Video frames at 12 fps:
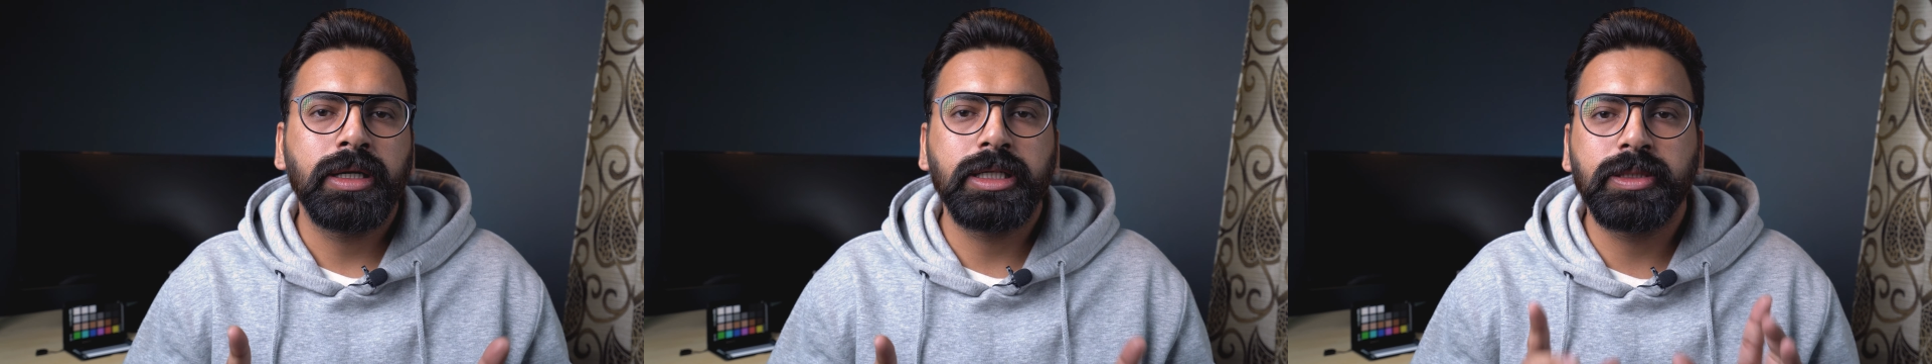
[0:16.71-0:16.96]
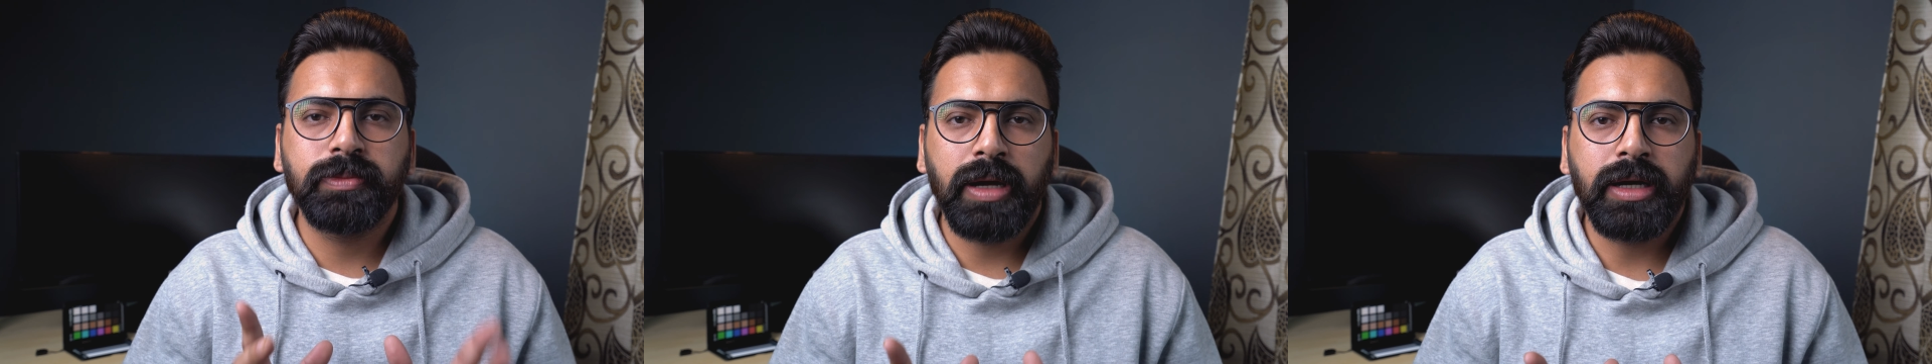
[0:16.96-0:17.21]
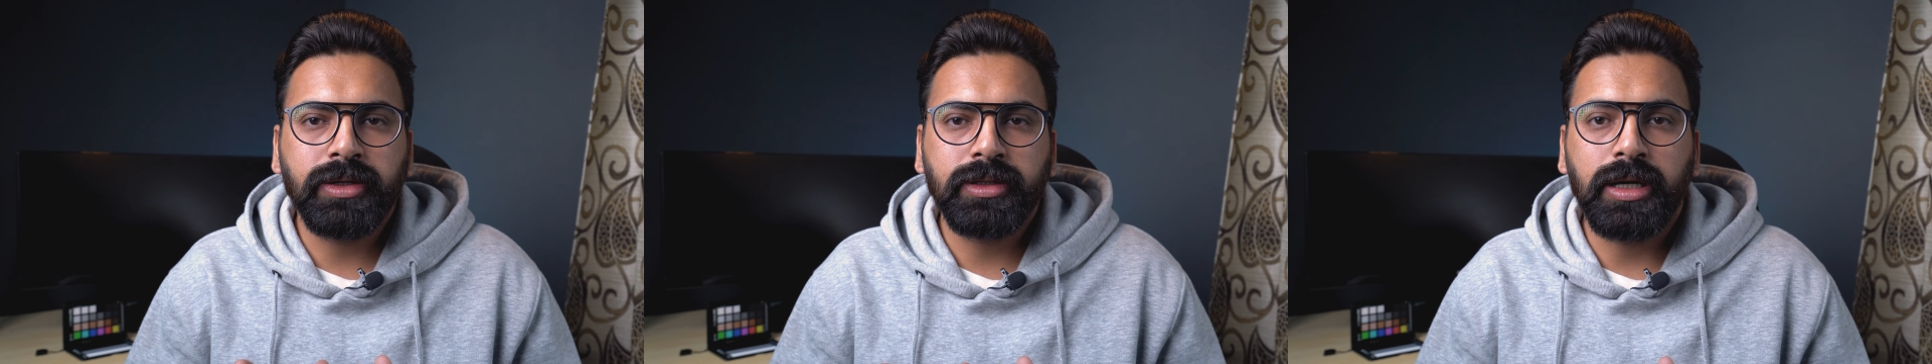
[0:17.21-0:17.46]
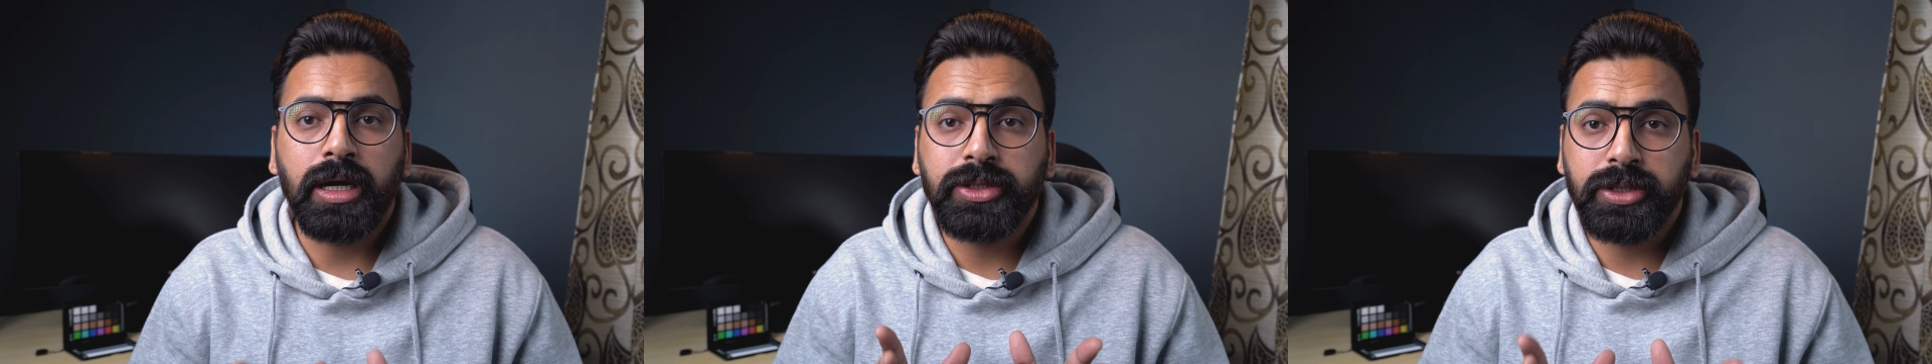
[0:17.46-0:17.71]
is better
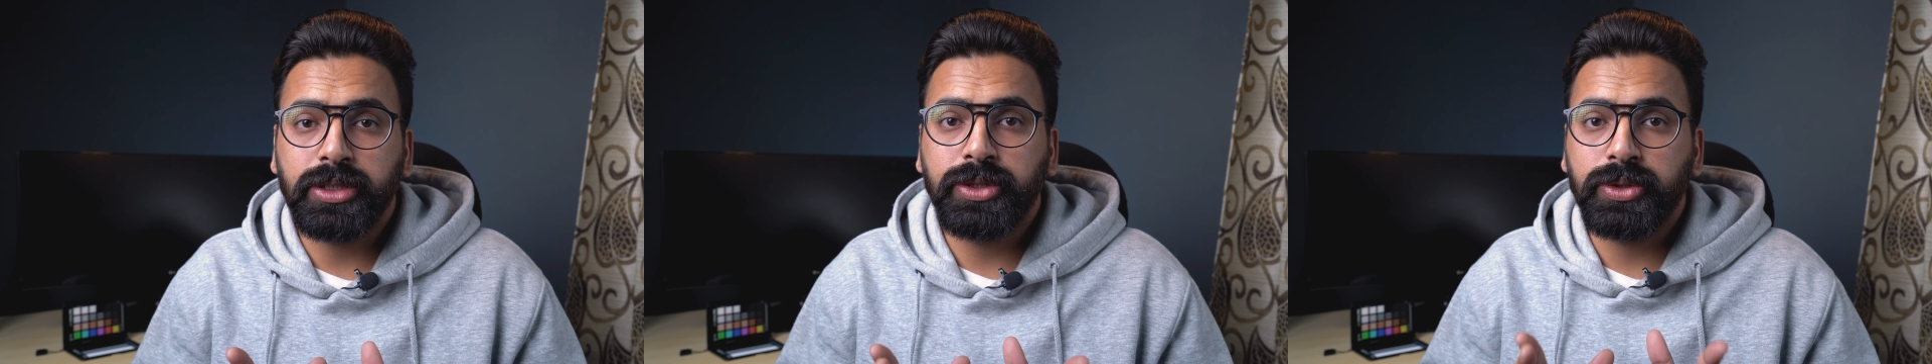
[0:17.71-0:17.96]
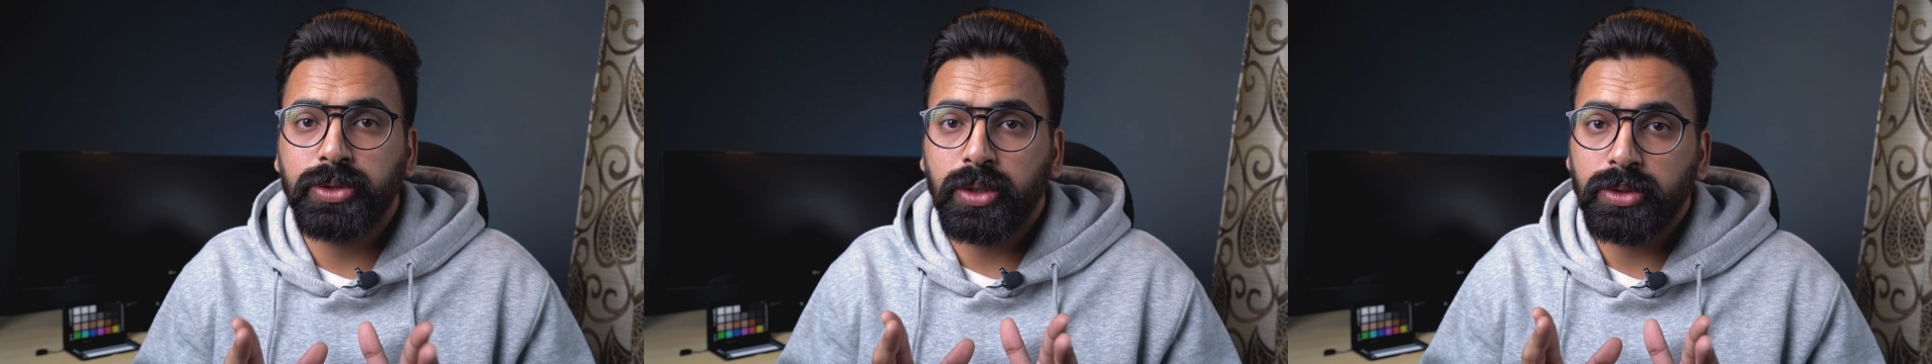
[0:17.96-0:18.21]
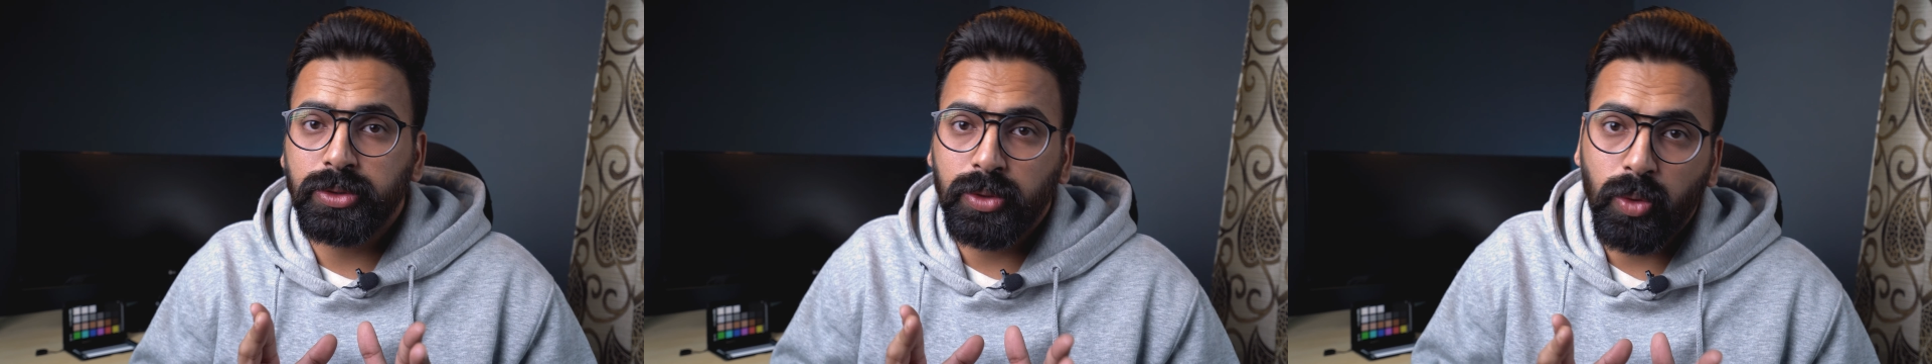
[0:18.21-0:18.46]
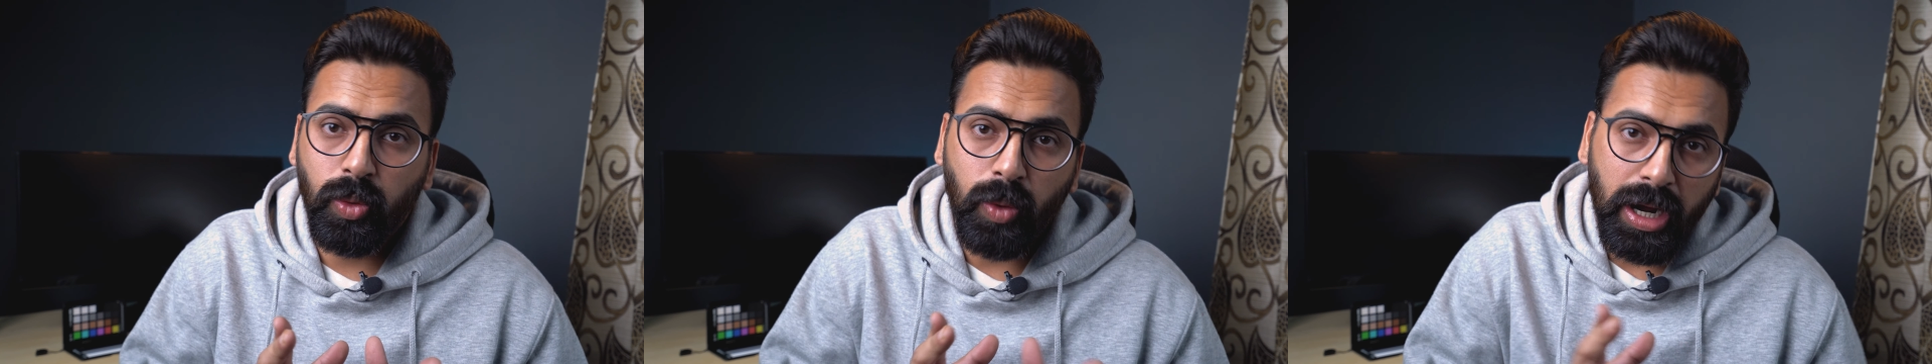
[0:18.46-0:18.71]
until you don't
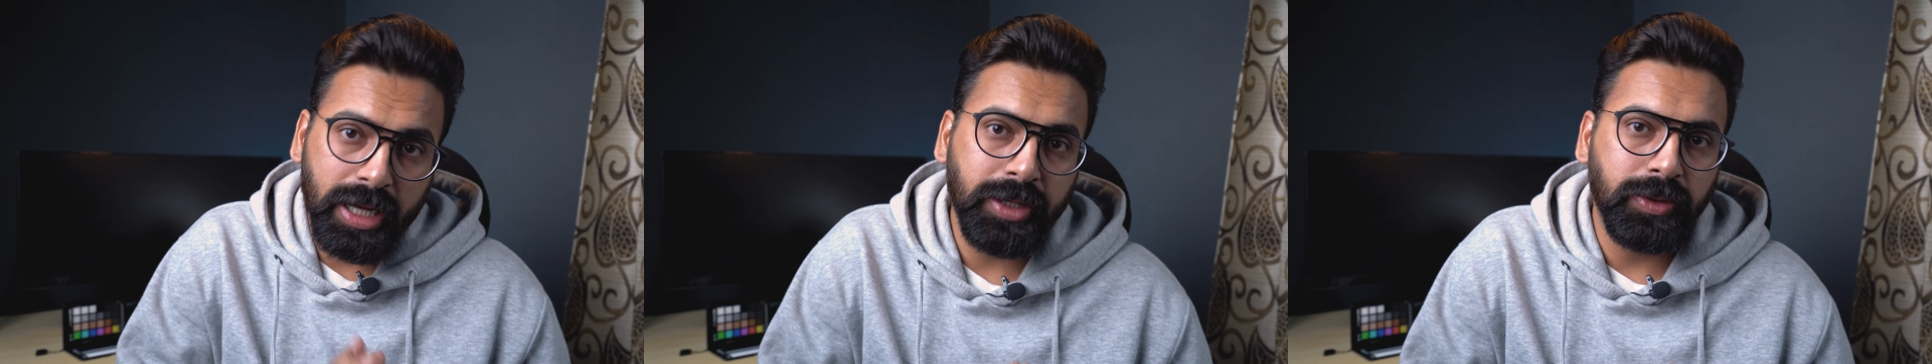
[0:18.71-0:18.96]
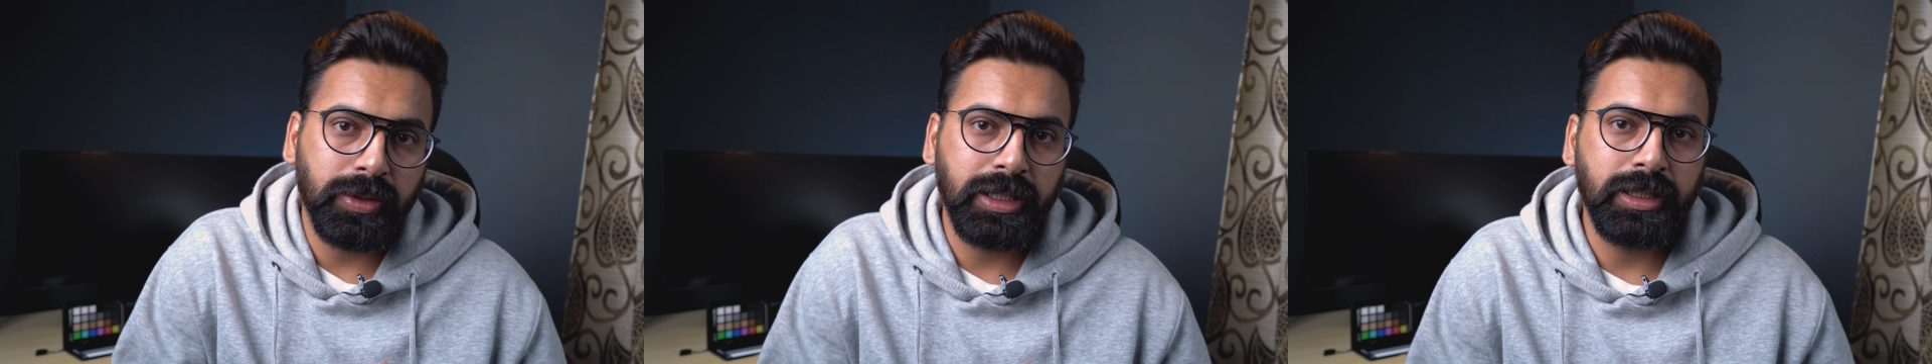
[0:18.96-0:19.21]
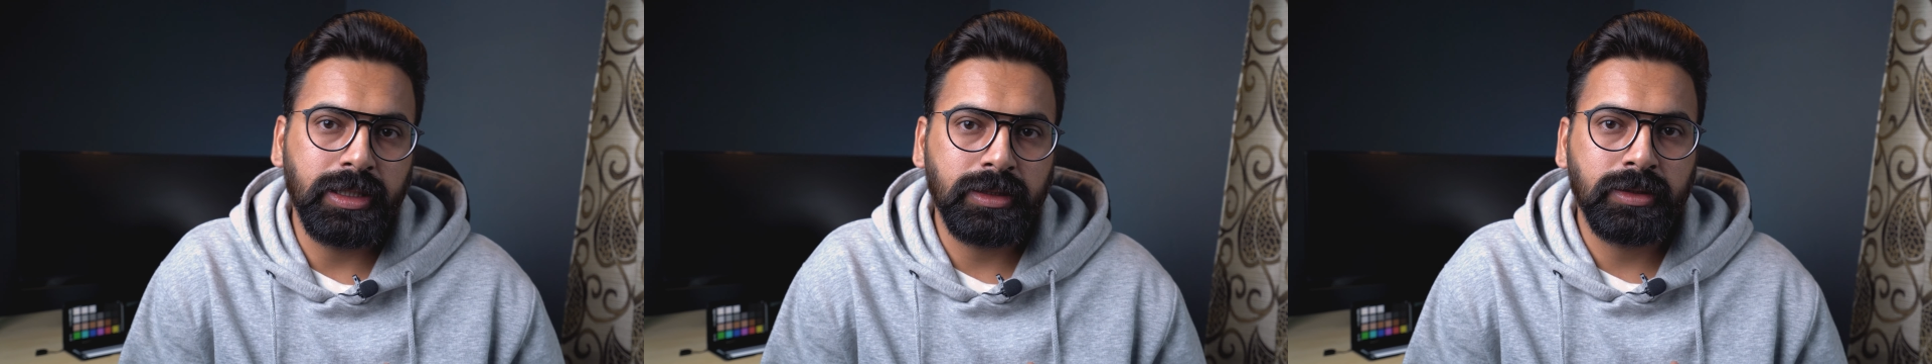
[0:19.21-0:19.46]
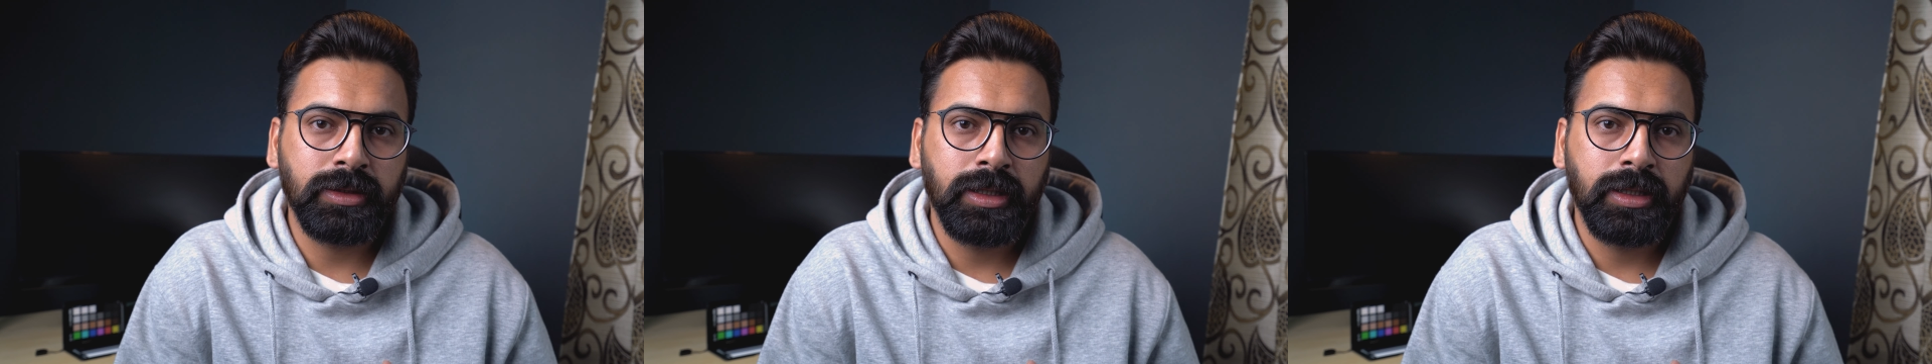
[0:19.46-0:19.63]
know why you need it.